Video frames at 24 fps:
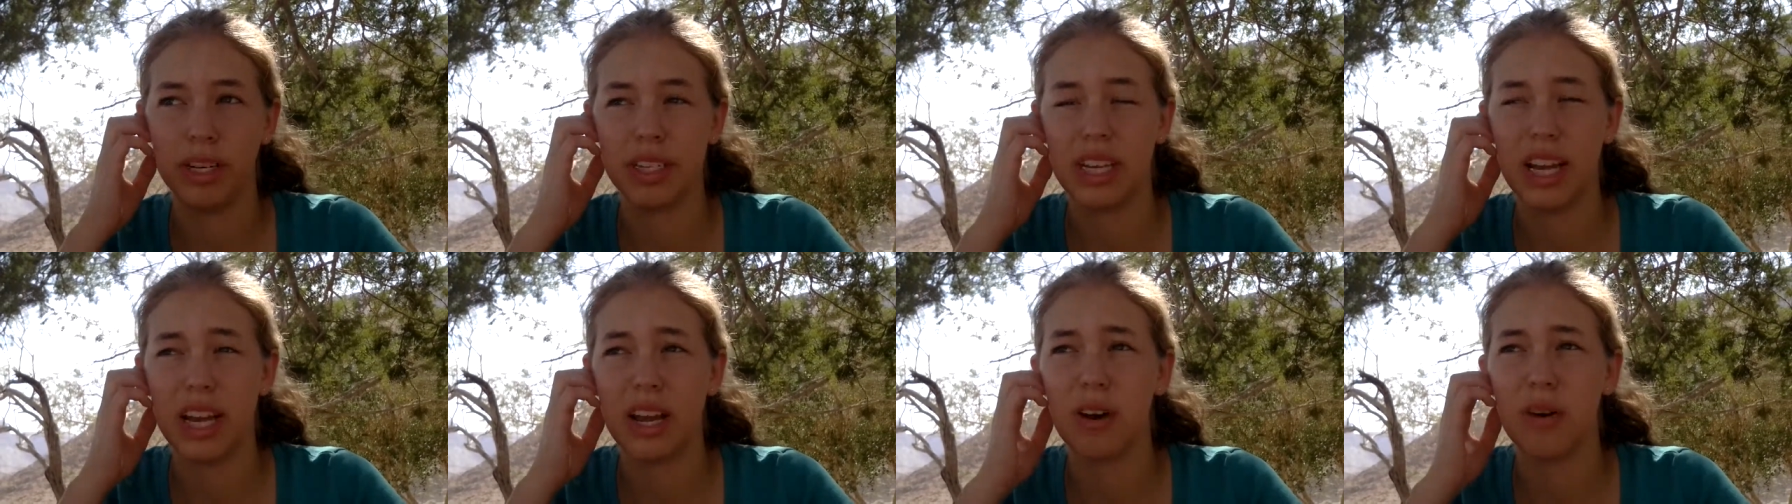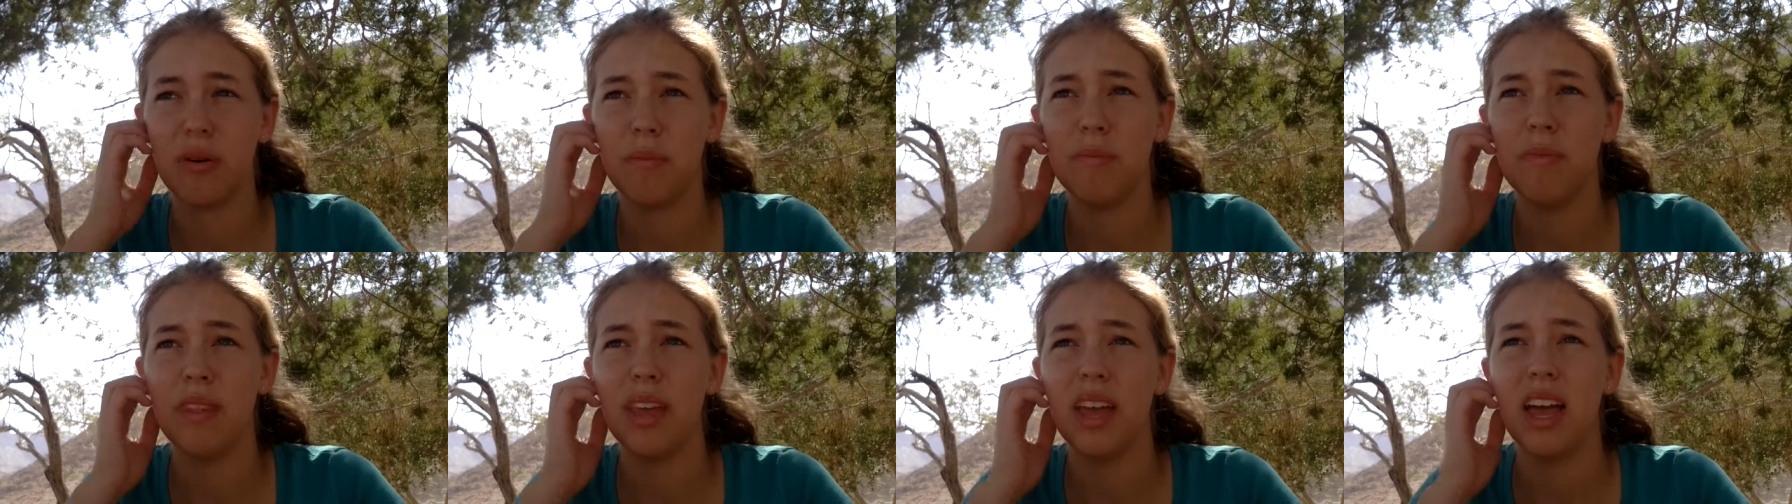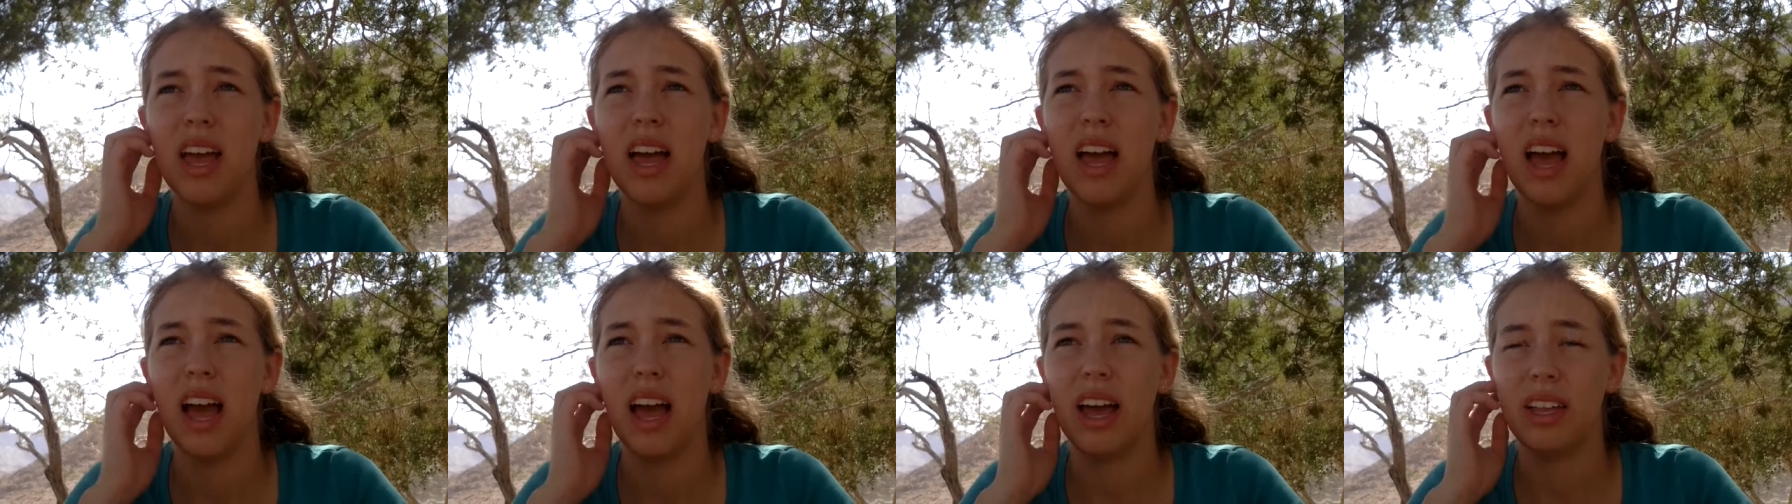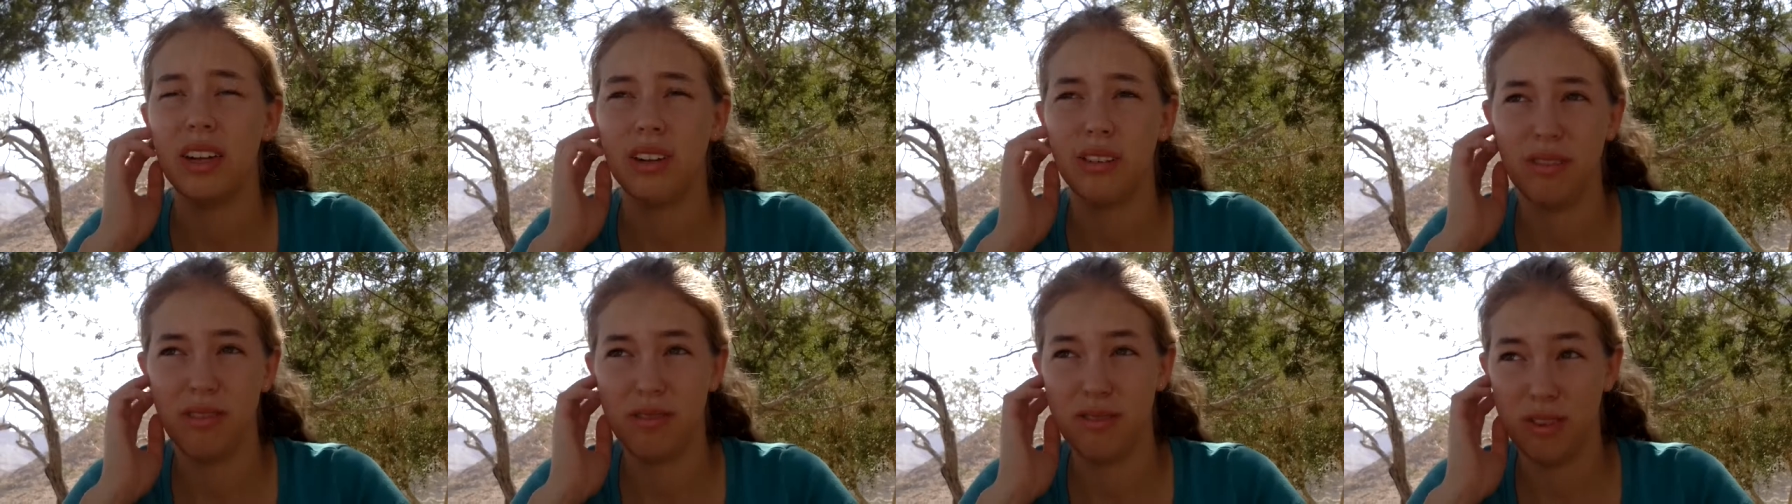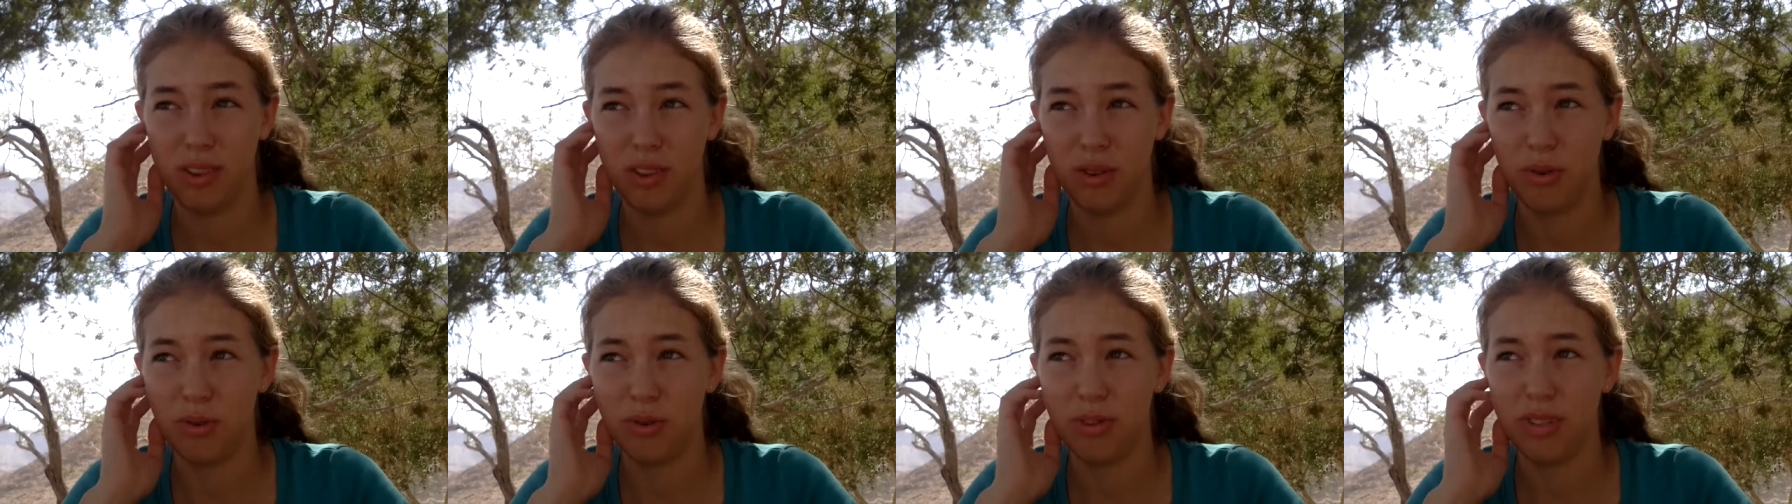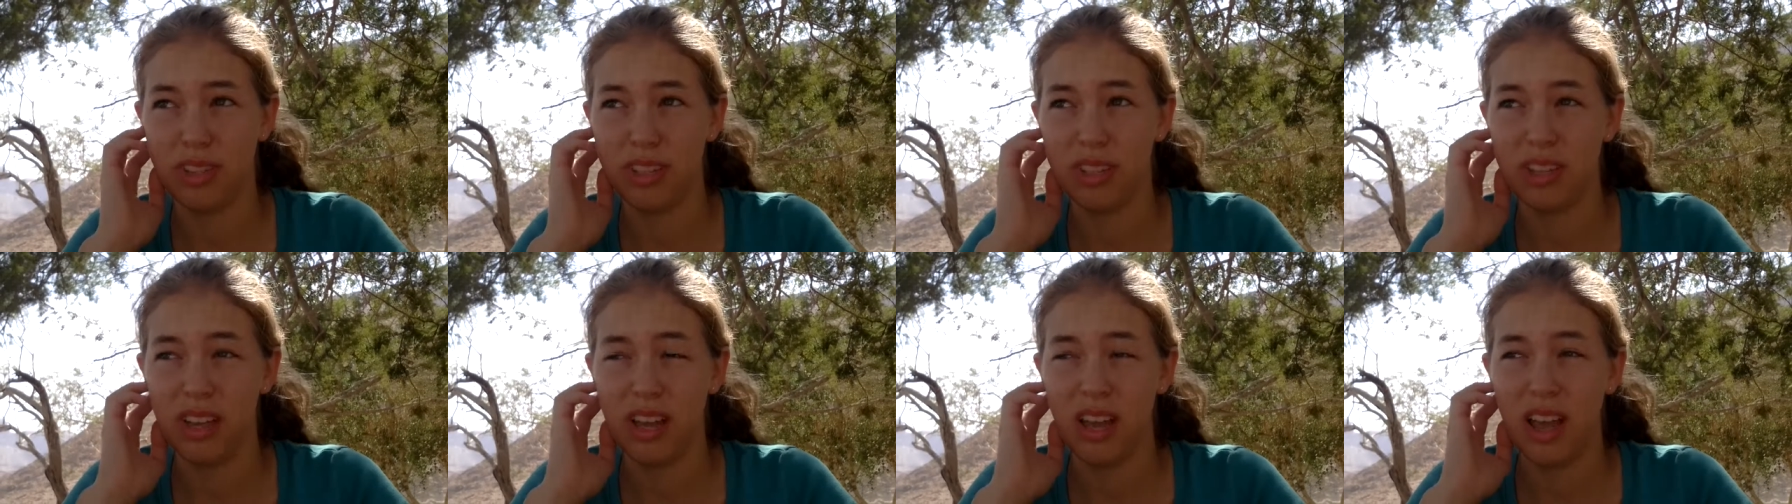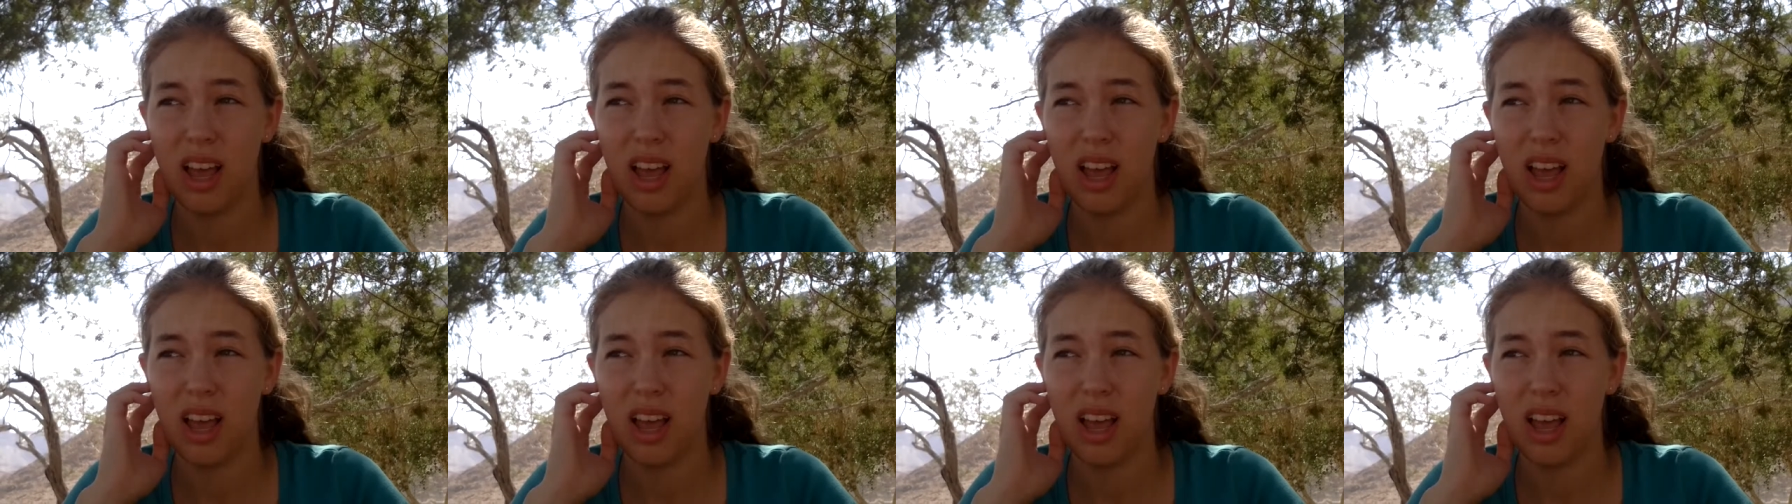to take home and use.